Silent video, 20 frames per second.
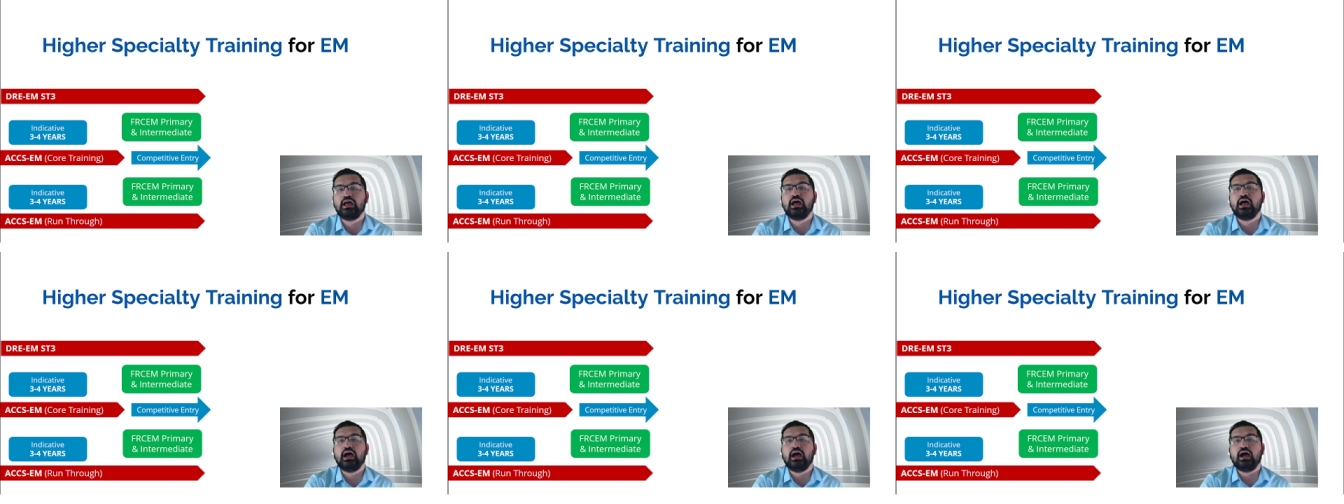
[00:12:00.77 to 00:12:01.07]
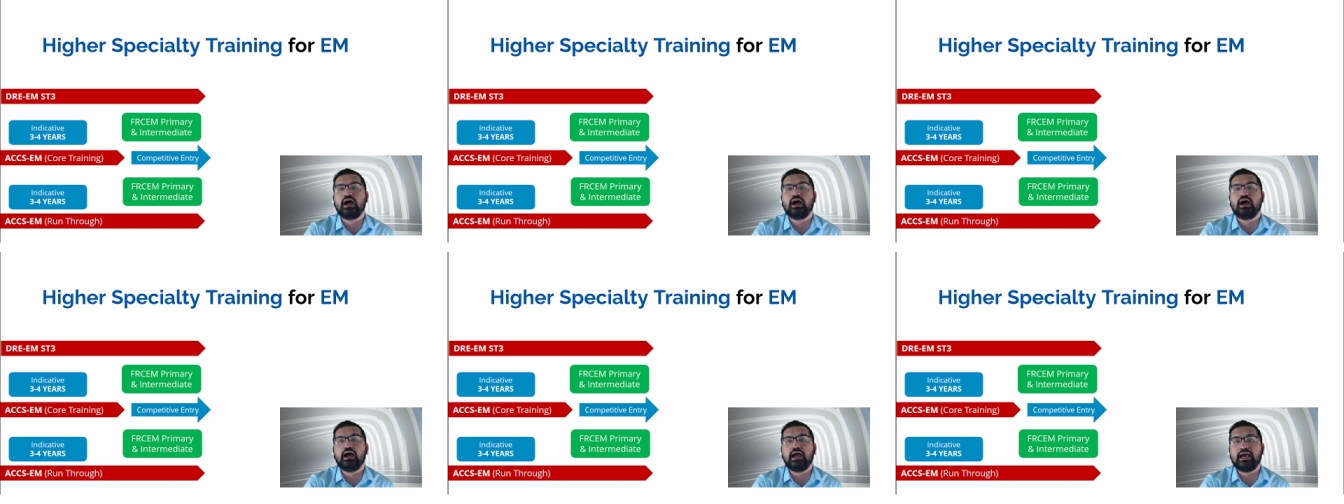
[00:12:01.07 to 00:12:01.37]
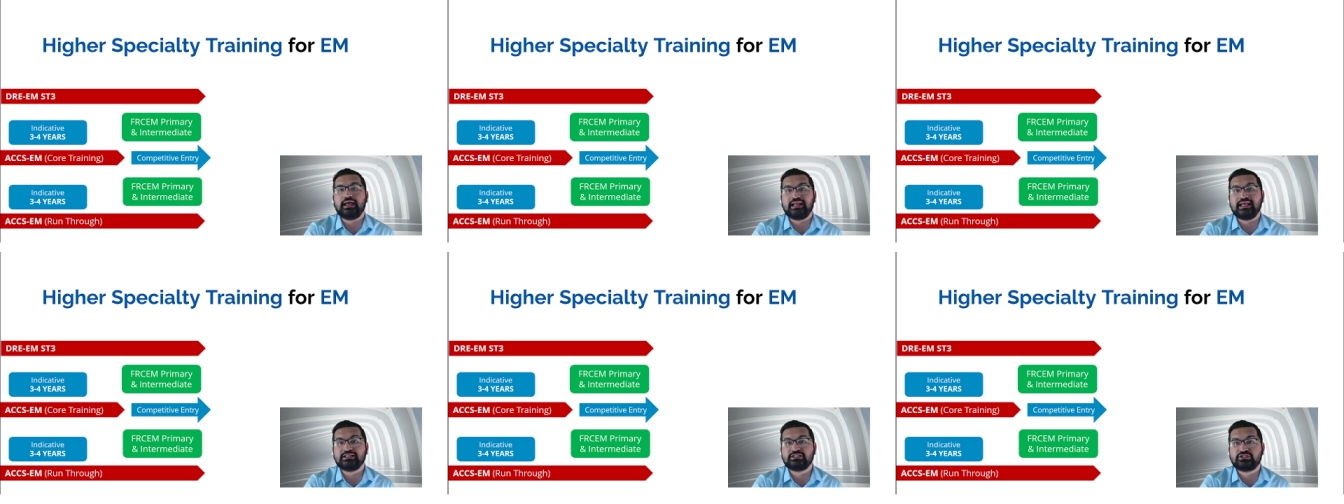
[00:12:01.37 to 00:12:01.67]
uh,
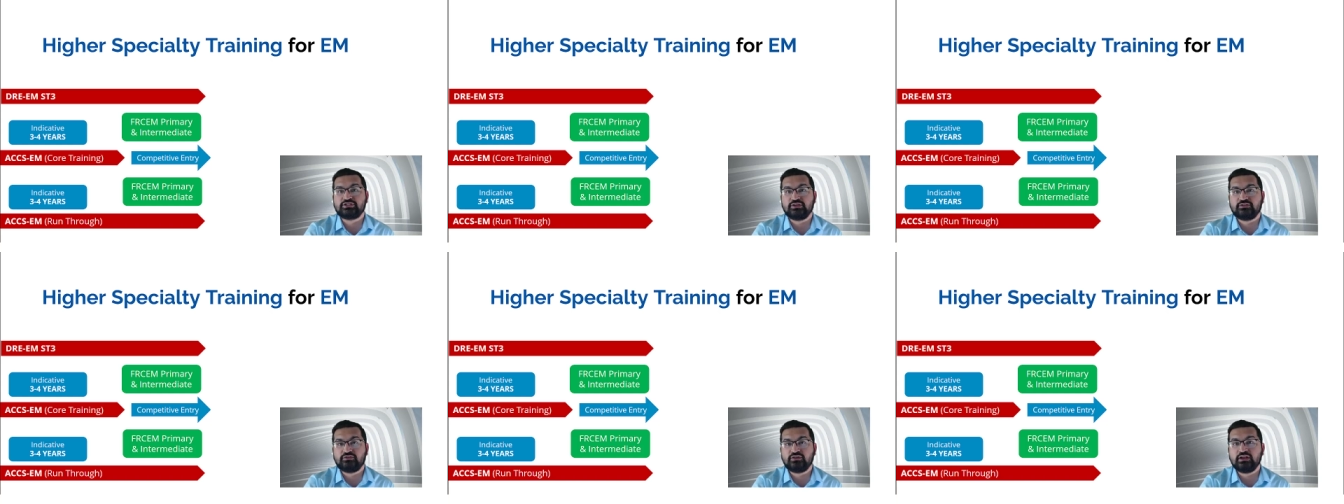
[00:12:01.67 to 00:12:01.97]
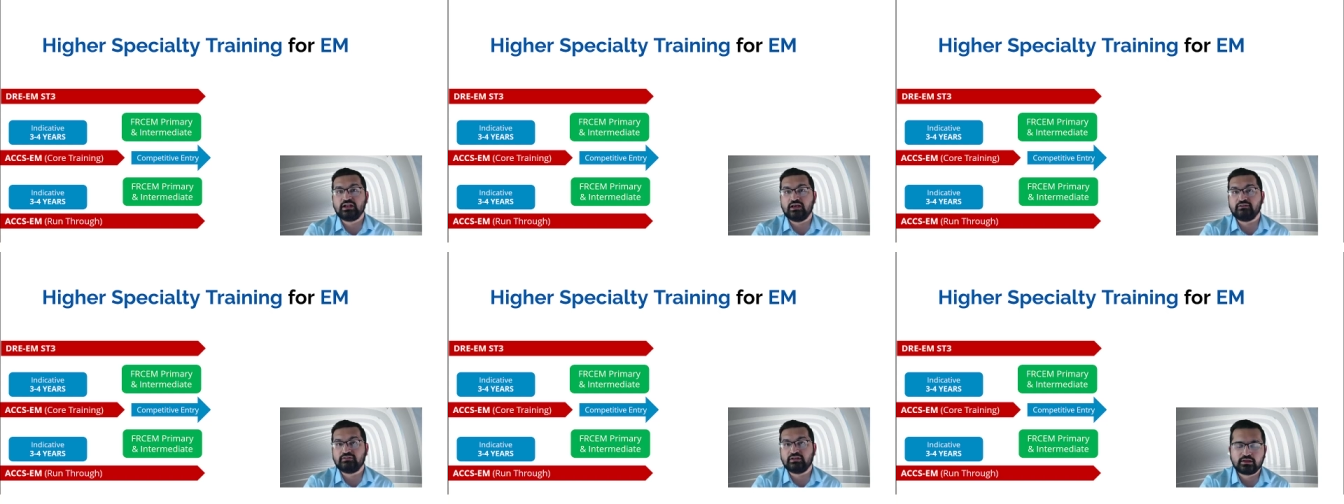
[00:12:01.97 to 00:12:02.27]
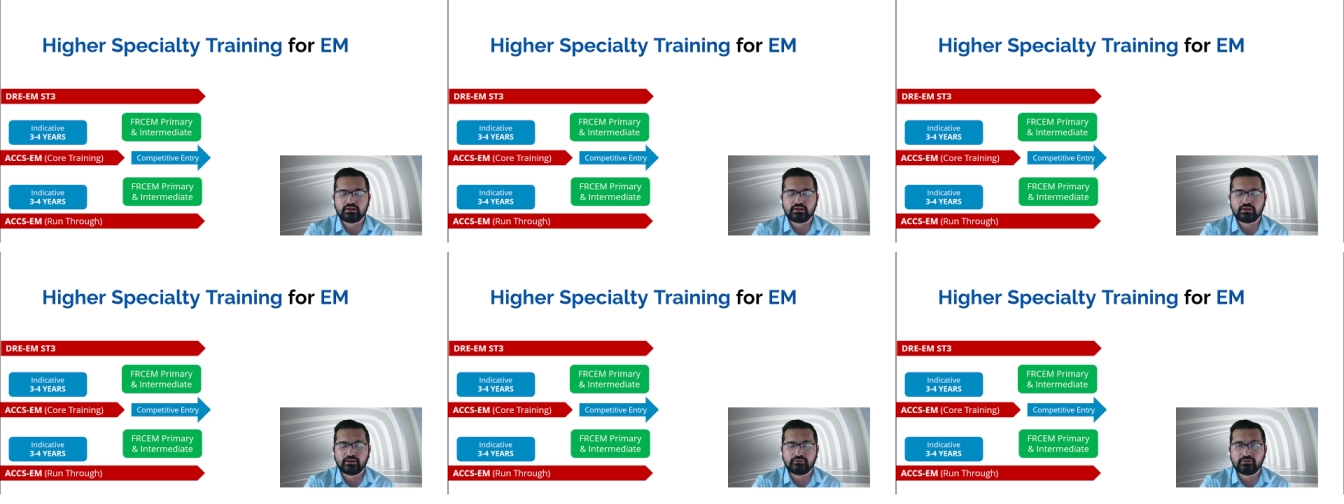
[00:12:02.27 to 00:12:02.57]
at ST3 level,
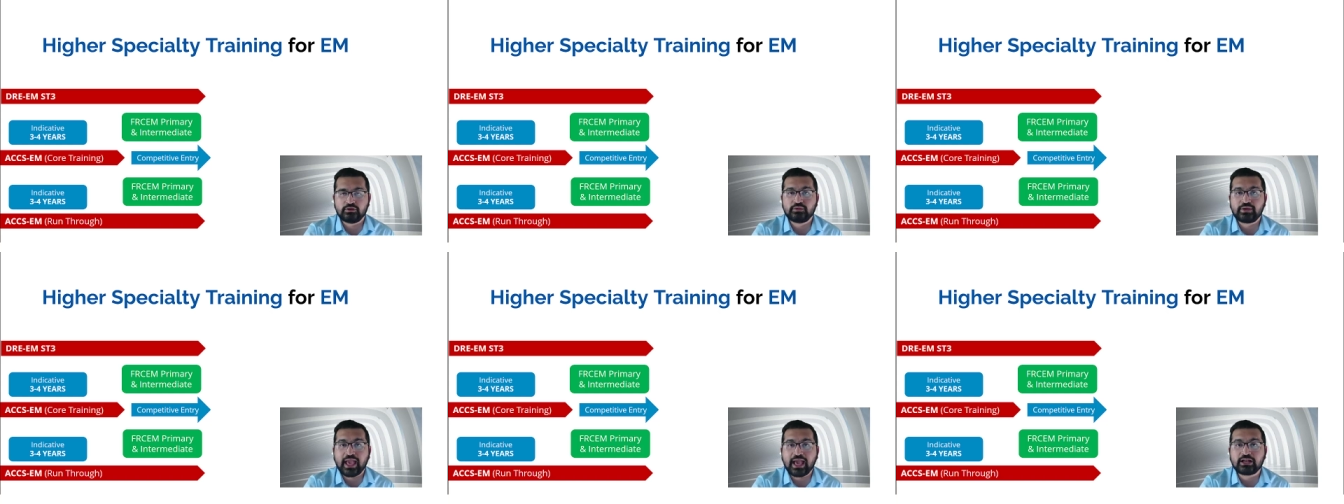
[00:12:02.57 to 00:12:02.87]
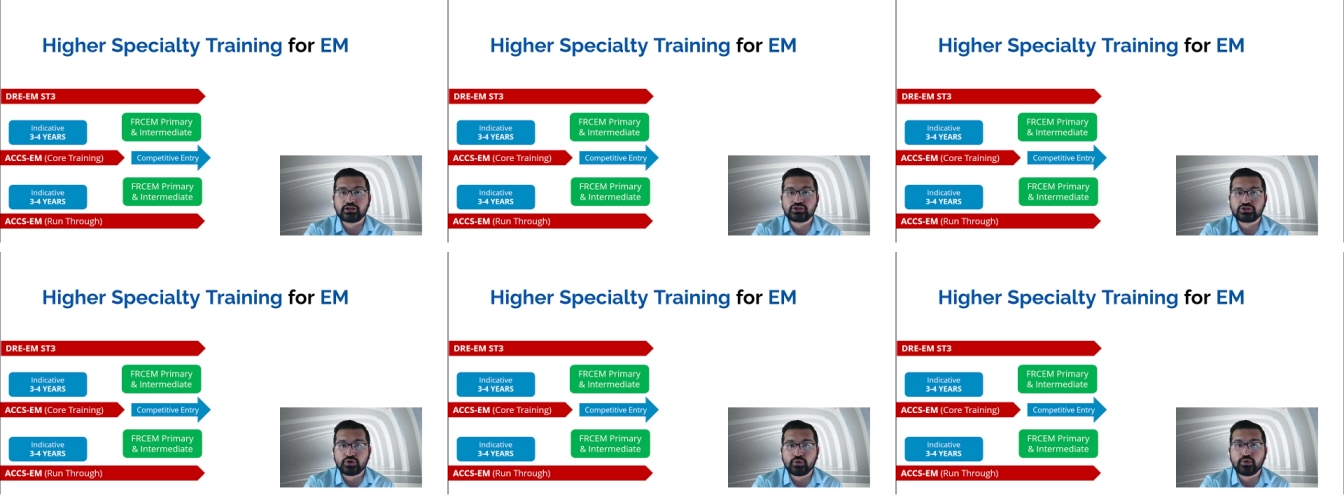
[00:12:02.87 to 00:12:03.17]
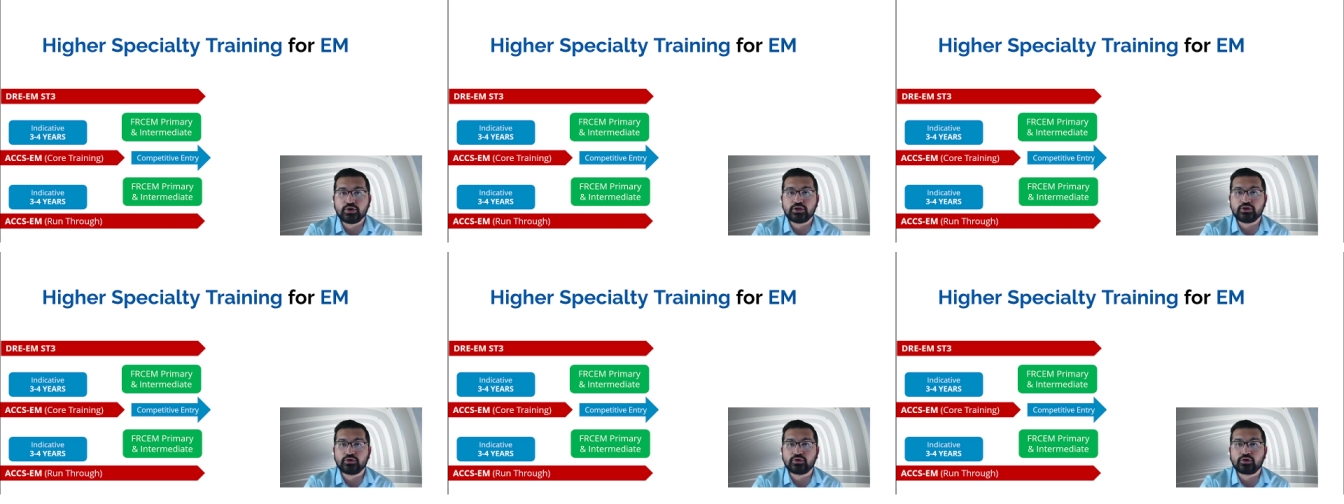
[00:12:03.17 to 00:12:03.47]
if, if you can show
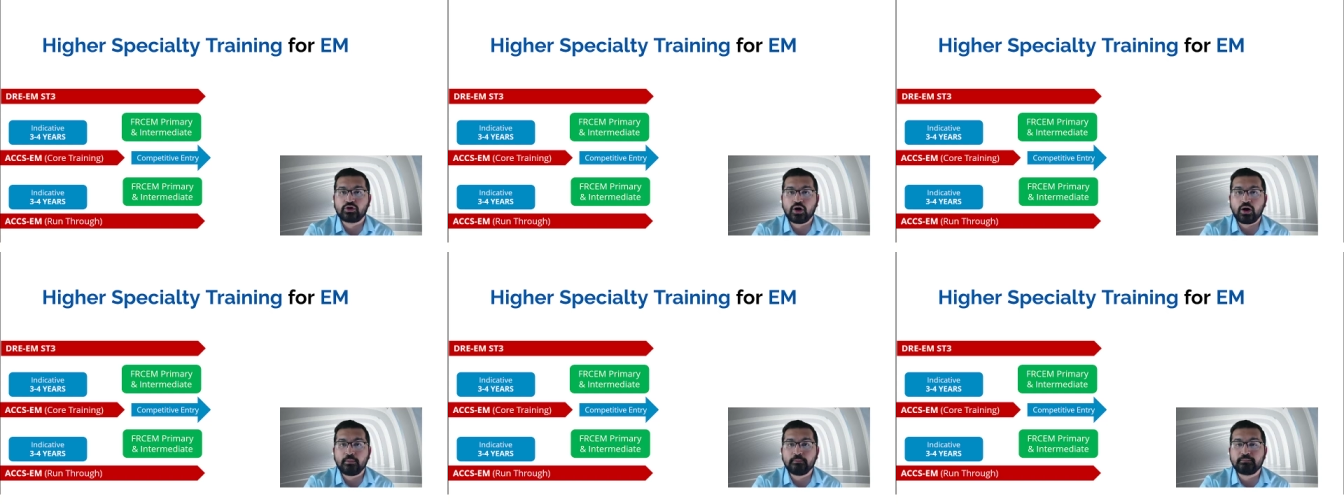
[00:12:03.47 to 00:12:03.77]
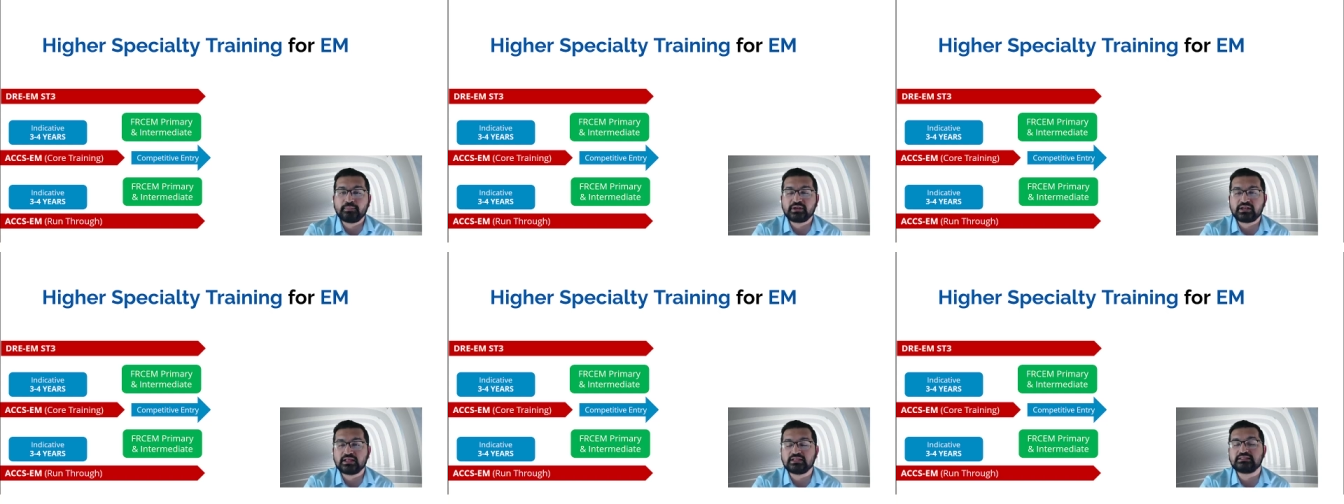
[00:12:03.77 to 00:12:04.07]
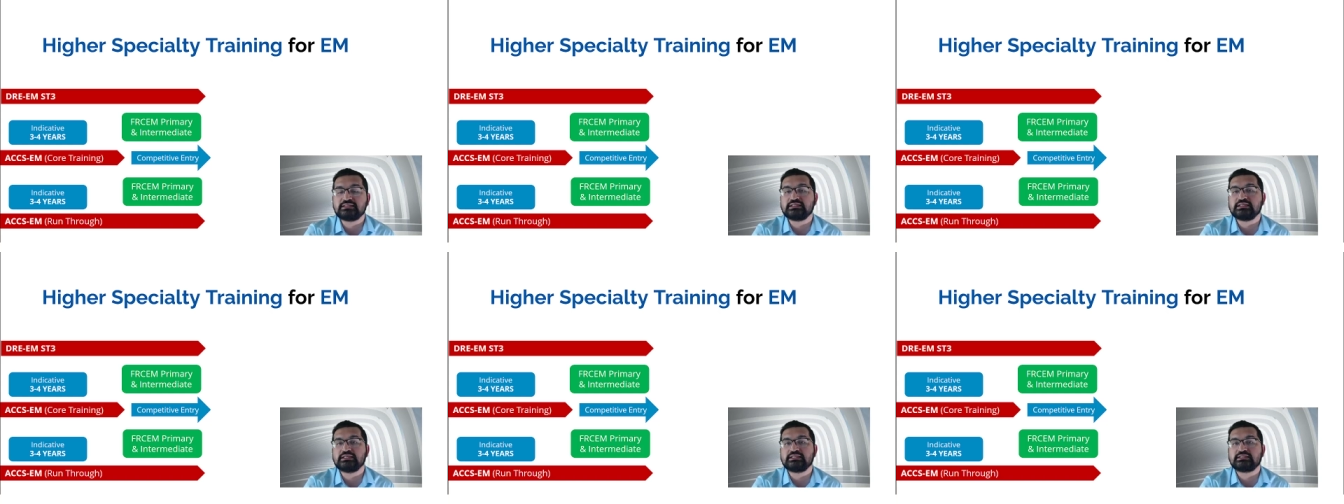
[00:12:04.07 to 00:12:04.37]
your competencies